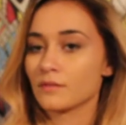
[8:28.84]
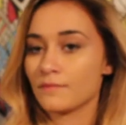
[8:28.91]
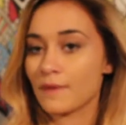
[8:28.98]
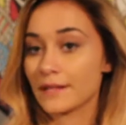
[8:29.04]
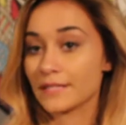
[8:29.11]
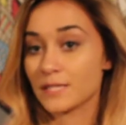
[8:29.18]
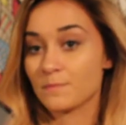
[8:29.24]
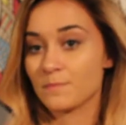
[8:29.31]

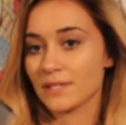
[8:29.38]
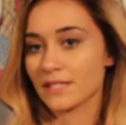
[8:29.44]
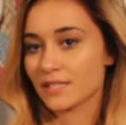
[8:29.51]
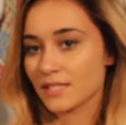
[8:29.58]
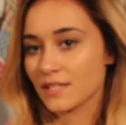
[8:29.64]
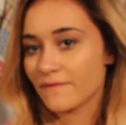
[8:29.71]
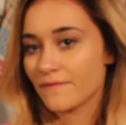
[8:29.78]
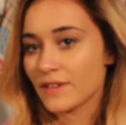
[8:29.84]
find
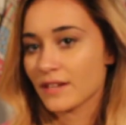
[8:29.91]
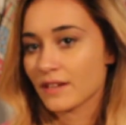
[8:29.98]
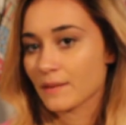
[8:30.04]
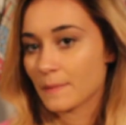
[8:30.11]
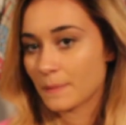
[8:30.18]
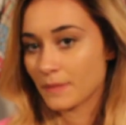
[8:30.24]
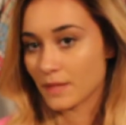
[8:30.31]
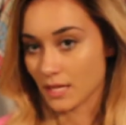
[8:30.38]
specific
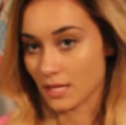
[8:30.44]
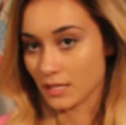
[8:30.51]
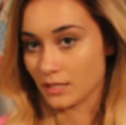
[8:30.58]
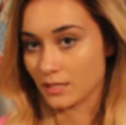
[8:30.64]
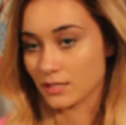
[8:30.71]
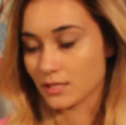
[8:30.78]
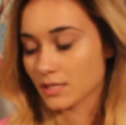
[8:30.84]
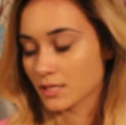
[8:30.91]

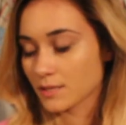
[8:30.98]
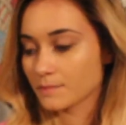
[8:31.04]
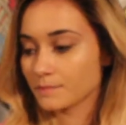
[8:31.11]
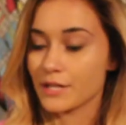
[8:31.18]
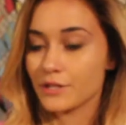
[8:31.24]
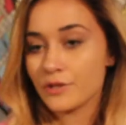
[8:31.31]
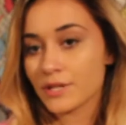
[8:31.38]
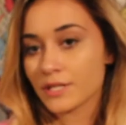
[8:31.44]
things,
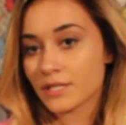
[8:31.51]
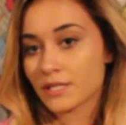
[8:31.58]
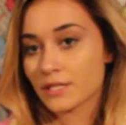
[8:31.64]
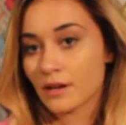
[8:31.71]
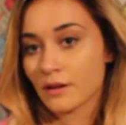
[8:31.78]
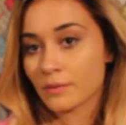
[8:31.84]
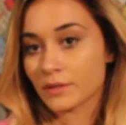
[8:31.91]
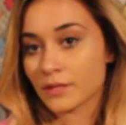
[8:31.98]
and you get
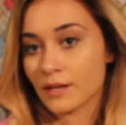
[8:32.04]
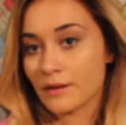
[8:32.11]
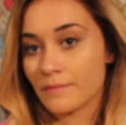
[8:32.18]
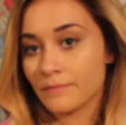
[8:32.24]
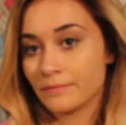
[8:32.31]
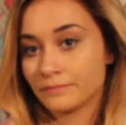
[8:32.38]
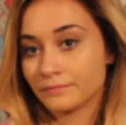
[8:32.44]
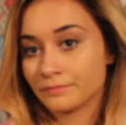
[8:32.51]
stuck with
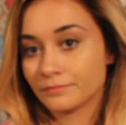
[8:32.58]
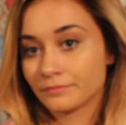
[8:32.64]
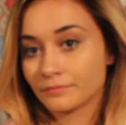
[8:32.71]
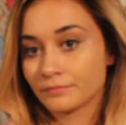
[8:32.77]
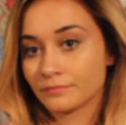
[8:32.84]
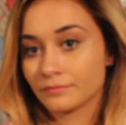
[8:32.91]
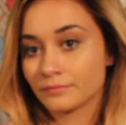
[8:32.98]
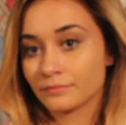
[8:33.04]
them
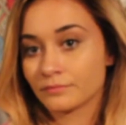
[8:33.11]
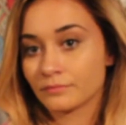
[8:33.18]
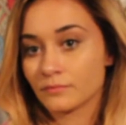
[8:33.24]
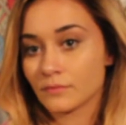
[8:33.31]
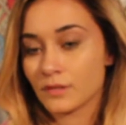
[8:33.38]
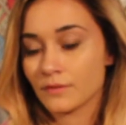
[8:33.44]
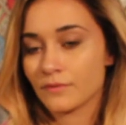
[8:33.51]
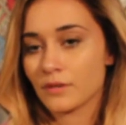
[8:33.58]

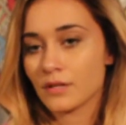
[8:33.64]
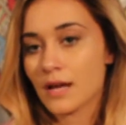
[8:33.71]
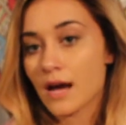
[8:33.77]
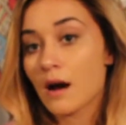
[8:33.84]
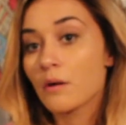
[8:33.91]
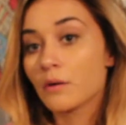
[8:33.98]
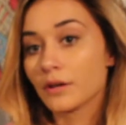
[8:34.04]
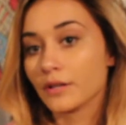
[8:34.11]
for an
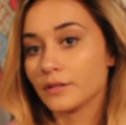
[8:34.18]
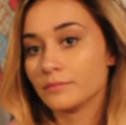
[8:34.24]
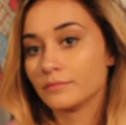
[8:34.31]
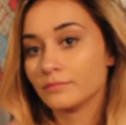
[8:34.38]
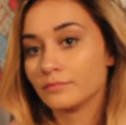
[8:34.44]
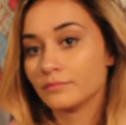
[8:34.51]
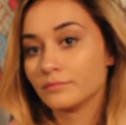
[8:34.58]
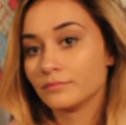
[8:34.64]
hour,
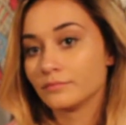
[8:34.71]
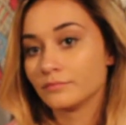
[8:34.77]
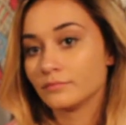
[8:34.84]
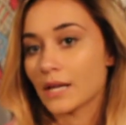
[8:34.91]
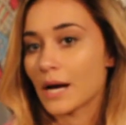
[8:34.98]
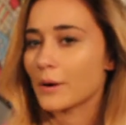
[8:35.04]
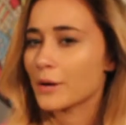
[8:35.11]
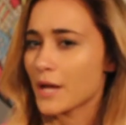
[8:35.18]

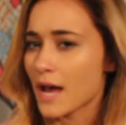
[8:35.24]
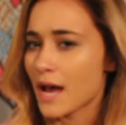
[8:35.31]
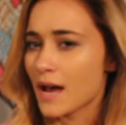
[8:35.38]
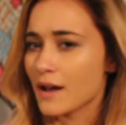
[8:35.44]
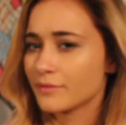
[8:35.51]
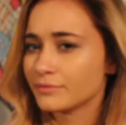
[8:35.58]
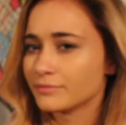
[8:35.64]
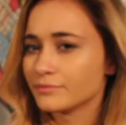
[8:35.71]
hour and a
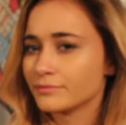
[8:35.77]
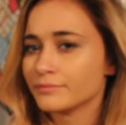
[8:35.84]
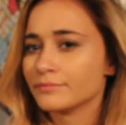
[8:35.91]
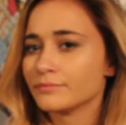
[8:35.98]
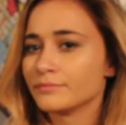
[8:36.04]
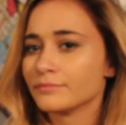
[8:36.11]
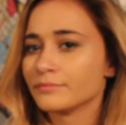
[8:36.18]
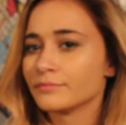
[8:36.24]
half,
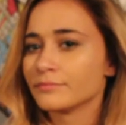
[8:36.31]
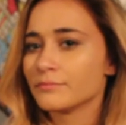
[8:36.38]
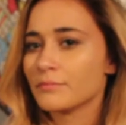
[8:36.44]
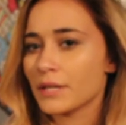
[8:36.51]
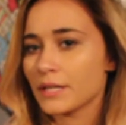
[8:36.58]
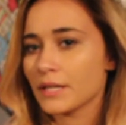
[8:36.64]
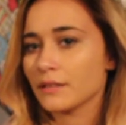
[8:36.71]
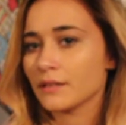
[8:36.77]

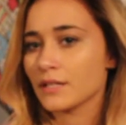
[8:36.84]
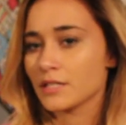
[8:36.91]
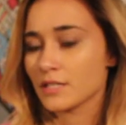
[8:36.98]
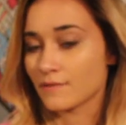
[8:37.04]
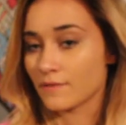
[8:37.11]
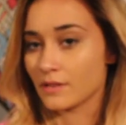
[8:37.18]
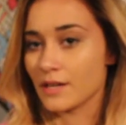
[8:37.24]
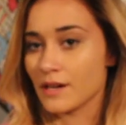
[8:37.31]
picking things
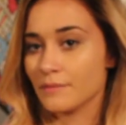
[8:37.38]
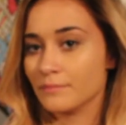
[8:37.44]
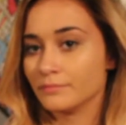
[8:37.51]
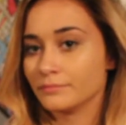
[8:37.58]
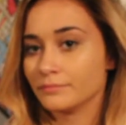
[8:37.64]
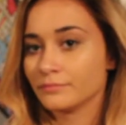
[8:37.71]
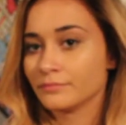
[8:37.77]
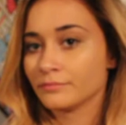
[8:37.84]
for them.
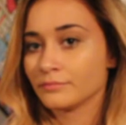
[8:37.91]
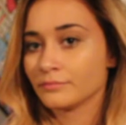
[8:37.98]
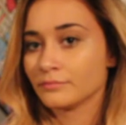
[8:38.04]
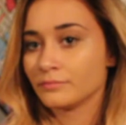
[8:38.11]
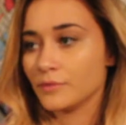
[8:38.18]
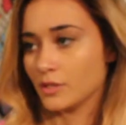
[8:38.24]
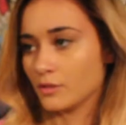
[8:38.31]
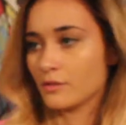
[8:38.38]

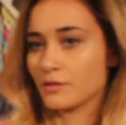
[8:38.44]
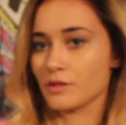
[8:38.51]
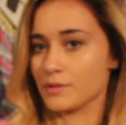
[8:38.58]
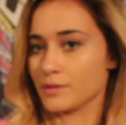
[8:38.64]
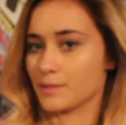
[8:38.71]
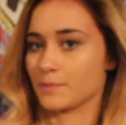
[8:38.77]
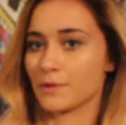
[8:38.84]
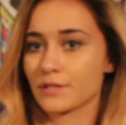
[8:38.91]
You don't know
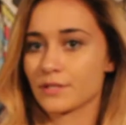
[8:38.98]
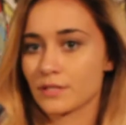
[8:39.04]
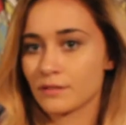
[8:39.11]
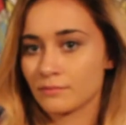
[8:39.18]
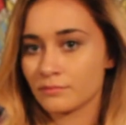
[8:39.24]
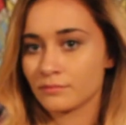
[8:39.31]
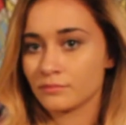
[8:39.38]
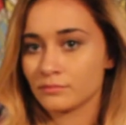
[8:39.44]
this
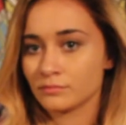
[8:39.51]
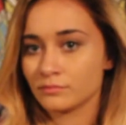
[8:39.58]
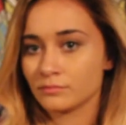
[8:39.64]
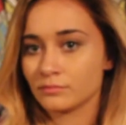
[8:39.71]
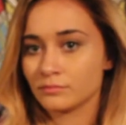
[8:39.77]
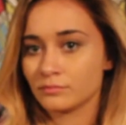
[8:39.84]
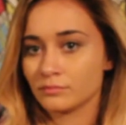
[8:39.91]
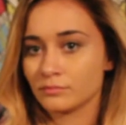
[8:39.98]
person.
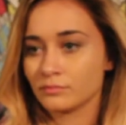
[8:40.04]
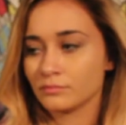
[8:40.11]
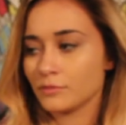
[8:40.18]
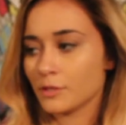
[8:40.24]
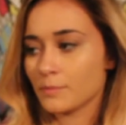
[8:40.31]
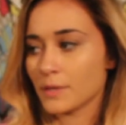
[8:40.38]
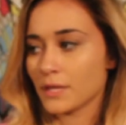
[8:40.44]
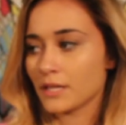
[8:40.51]

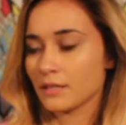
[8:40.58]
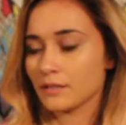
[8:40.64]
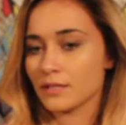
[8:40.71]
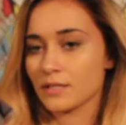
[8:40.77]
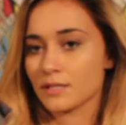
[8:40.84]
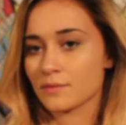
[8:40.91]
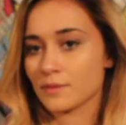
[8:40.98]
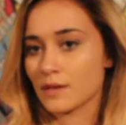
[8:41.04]
You're picking
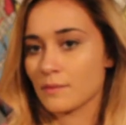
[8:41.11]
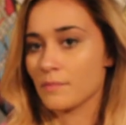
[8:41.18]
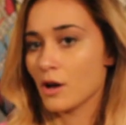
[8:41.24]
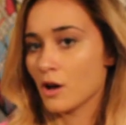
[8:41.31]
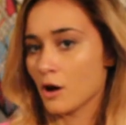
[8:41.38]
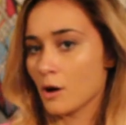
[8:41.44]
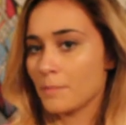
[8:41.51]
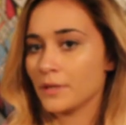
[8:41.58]
things for them,
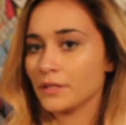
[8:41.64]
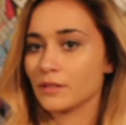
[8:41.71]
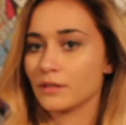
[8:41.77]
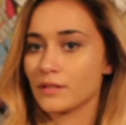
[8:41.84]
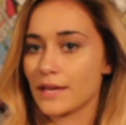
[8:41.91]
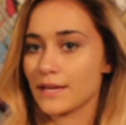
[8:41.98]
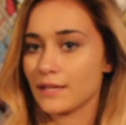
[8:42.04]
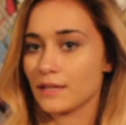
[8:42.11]
hoping they'll
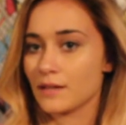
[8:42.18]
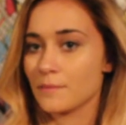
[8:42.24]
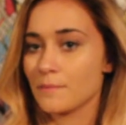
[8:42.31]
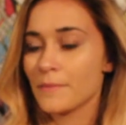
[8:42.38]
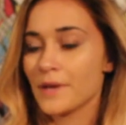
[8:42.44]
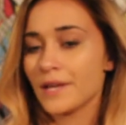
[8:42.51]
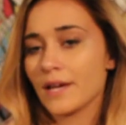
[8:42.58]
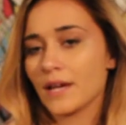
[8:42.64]
like it,
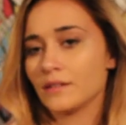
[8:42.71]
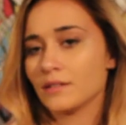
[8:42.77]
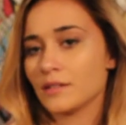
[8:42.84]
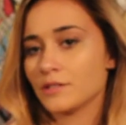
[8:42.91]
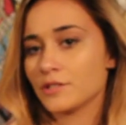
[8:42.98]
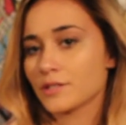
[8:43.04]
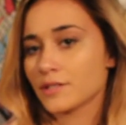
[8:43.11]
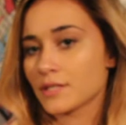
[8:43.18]
and
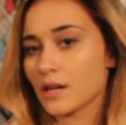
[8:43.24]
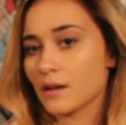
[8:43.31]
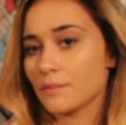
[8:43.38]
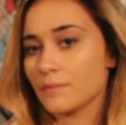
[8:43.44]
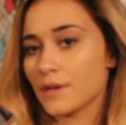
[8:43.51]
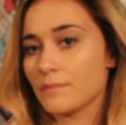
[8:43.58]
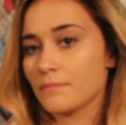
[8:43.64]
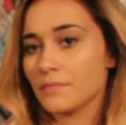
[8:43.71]
then just
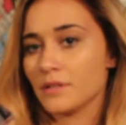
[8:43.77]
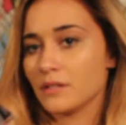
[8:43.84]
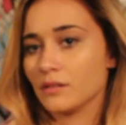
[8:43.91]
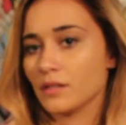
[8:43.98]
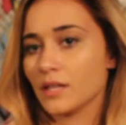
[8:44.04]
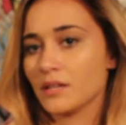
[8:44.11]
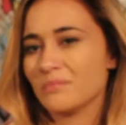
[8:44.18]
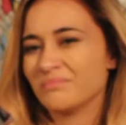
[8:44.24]
them being
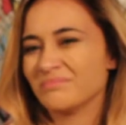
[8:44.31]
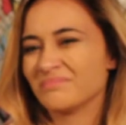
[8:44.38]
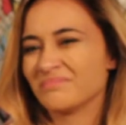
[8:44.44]
like,